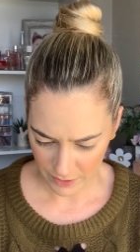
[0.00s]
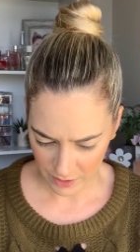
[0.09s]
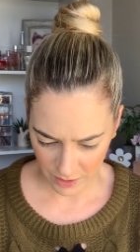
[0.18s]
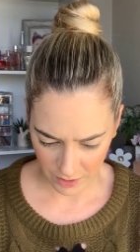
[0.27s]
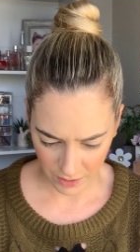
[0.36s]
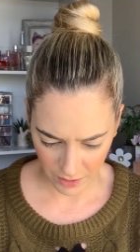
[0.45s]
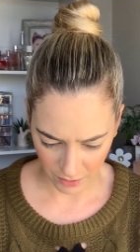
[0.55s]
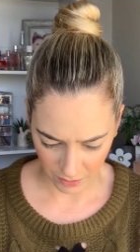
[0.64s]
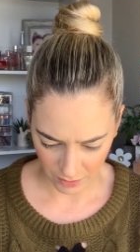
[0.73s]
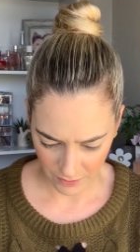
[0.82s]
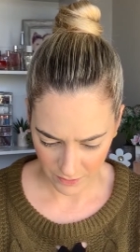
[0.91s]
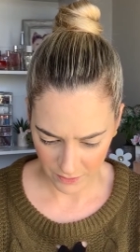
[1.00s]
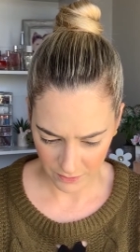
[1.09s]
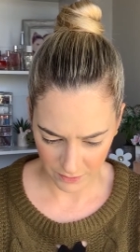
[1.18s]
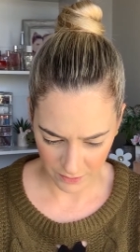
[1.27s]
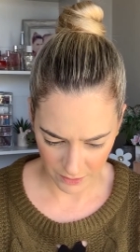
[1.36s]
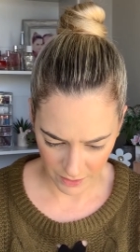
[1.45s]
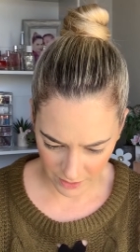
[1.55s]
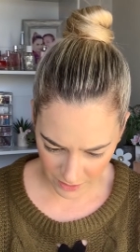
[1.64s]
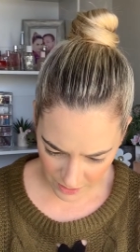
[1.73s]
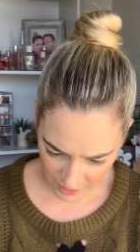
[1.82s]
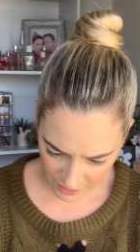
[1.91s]
Muskil. No, it
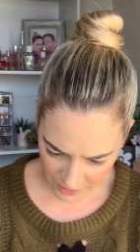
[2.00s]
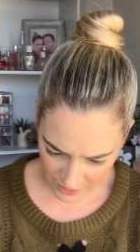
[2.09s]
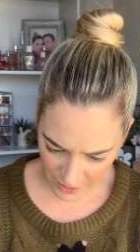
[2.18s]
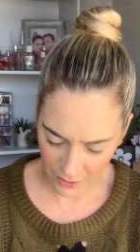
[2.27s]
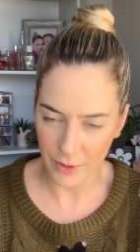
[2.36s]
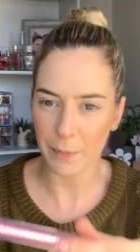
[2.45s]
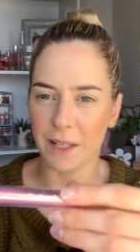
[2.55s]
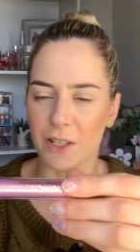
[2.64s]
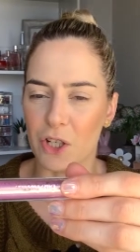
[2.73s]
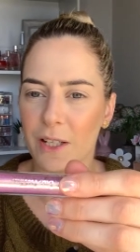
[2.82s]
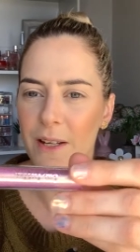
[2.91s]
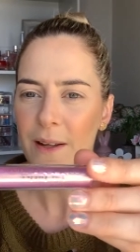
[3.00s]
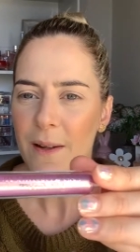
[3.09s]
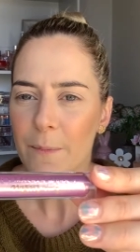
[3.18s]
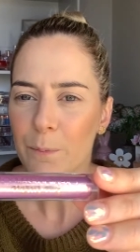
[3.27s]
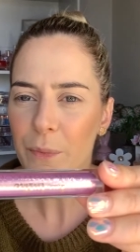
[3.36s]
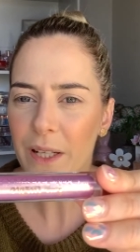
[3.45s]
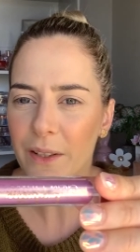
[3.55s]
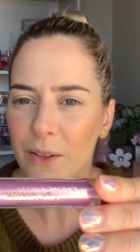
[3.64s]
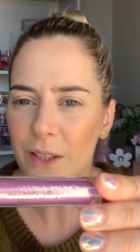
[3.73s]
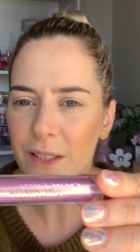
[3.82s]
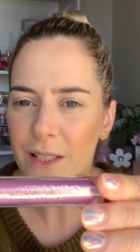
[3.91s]
just doesn't say on the packaging. But I
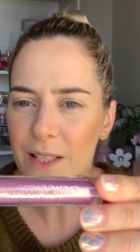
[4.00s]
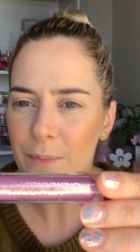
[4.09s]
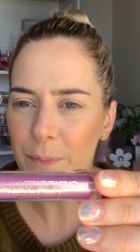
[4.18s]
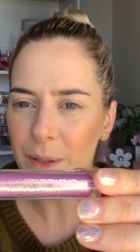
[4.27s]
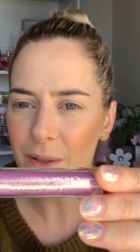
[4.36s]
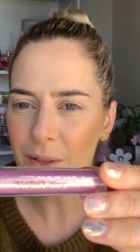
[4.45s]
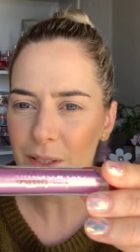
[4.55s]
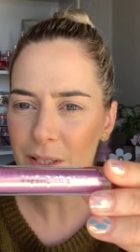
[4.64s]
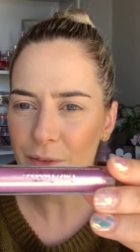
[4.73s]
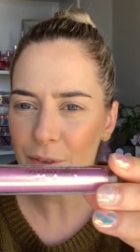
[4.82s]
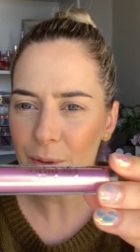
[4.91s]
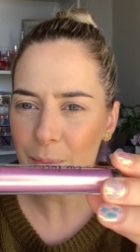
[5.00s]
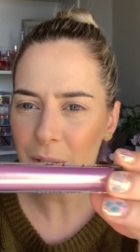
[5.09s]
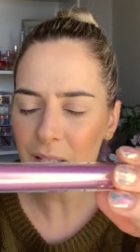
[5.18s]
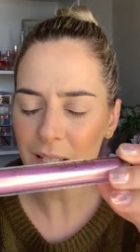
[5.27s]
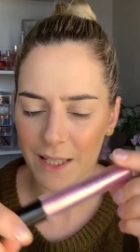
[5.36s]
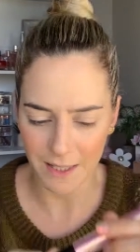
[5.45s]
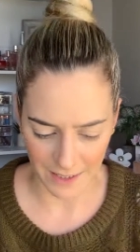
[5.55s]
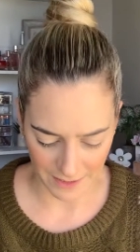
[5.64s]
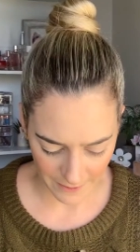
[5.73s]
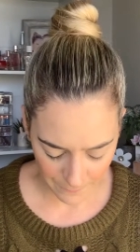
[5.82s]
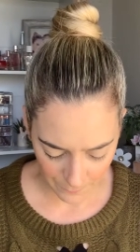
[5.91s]
got this beautiful pinky
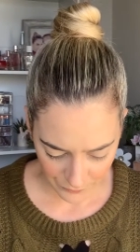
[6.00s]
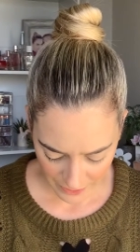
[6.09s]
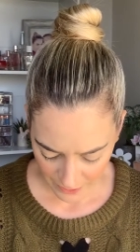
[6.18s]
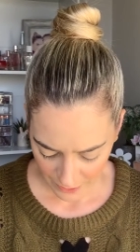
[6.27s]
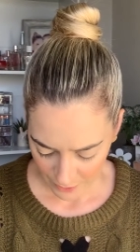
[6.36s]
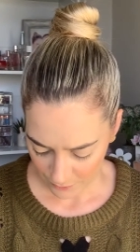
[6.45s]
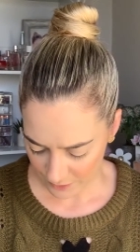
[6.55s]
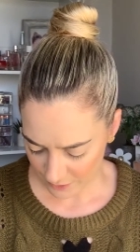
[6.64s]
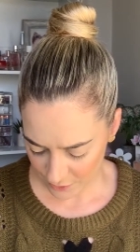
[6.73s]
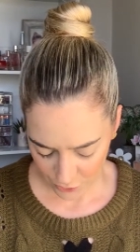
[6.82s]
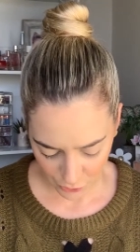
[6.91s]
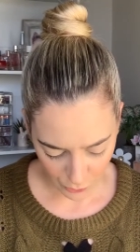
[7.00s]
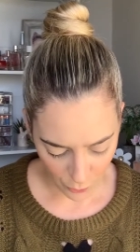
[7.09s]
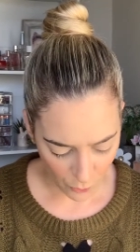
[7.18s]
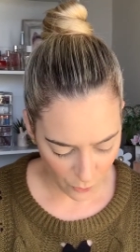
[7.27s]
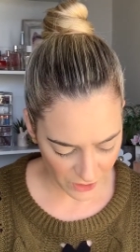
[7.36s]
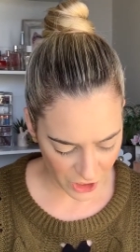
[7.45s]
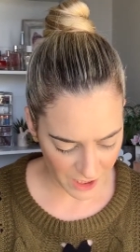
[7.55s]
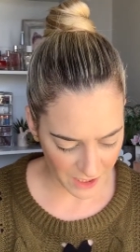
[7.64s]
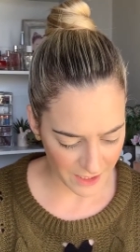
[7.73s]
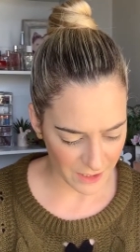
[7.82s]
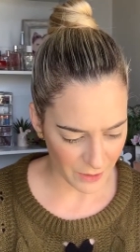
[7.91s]
color. We can
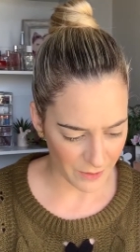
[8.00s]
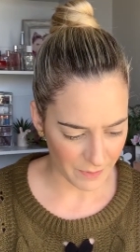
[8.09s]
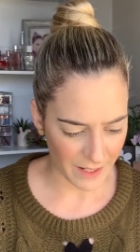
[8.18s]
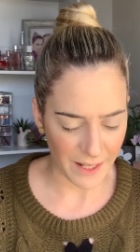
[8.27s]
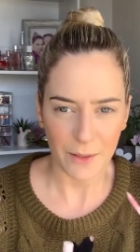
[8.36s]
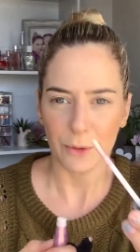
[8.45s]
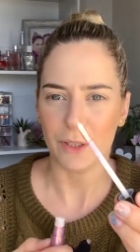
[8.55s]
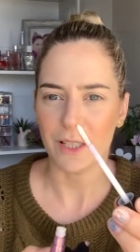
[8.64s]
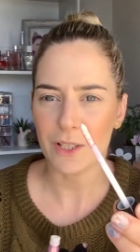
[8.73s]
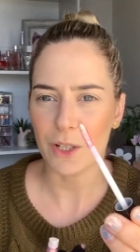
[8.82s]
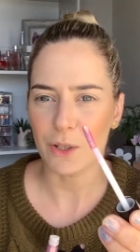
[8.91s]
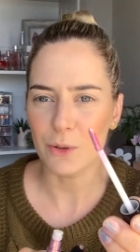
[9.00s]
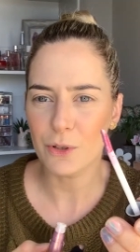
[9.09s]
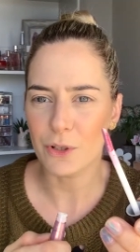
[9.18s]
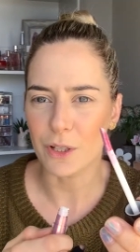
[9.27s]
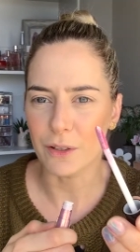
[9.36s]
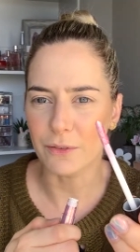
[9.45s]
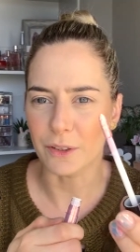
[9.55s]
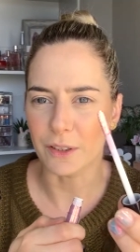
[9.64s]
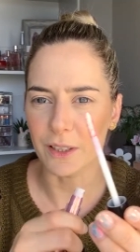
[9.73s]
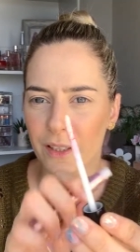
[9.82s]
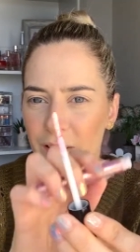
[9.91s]
swatchy it on my hand. Oh, that's a huge doe
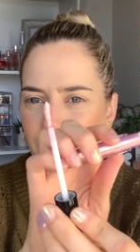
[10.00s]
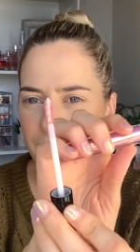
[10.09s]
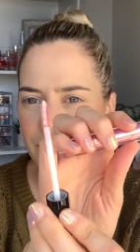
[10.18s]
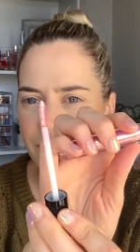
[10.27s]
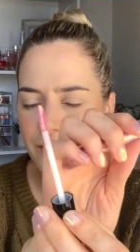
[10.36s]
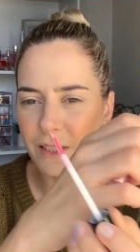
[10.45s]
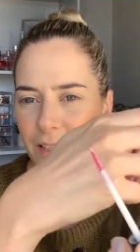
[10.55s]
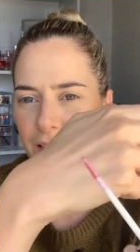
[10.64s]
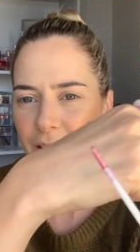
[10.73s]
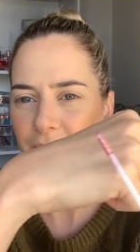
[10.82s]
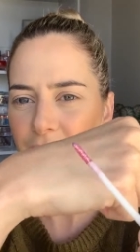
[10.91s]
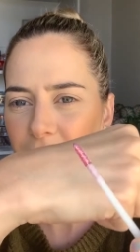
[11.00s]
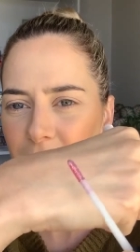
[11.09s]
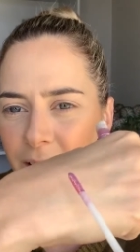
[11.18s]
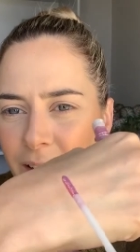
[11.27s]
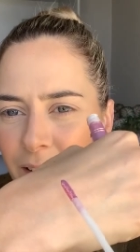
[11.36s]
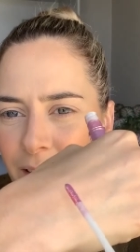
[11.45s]
foot, eh? Freaking hell.